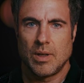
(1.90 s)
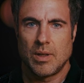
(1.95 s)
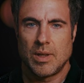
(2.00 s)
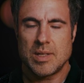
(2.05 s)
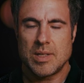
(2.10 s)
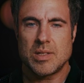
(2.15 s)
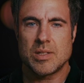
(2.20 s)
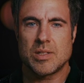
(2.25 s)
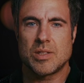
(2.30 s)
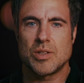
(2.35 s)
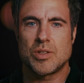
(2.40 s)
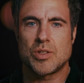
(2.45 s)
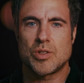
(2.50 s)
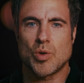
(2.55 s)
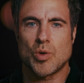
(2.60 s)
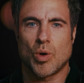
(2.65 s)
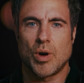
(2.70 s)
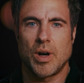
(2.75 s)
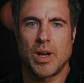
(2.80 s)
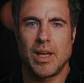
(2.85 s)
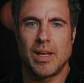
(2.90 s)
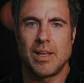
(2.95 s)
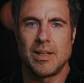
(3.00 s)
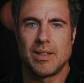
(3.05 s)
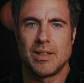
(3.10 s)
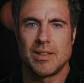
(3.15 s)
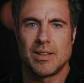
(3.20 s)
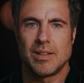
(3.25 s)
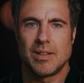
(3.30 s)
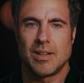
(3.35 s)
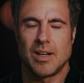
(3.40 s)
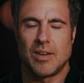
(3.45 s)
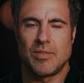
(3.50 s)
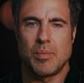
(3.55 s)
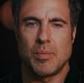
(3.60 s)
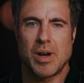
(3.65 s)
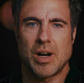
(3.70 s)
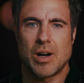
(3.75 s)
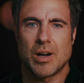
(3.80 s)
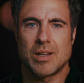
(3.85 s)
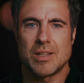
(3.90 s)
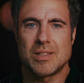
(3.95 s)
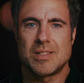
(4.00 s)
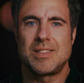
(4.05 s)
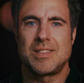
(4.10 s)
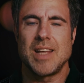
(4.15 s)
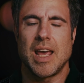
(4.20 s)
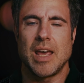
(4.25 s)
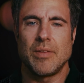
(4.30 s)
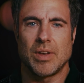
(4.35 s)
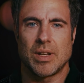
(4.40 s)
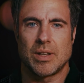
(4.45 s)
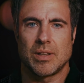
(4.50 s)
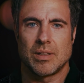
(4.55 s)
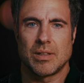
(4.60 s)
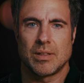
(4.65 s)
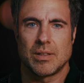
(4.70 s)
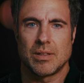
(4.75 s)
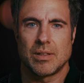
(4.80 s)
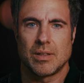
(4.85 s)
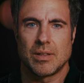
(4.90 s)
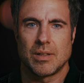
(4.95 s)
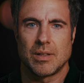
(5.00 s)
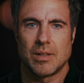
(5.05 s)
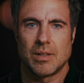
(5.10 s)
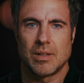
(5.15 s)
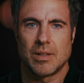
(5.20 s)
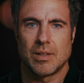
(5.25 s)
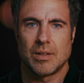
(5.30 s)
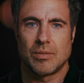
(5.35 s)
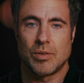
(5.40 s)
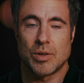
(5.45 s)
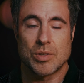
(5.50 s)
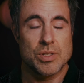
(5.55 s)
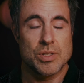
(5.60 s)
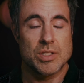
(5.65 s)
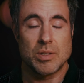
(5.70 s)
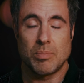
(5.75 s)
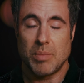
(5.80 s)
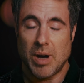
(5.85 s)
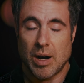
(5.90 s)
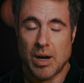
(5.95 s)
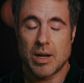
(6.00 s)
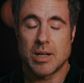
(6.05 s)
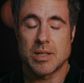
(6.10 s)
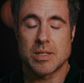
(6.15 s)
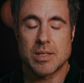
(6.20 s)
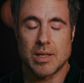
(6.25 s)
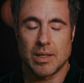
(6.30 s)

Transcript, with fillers: This is the story of America's David versus America's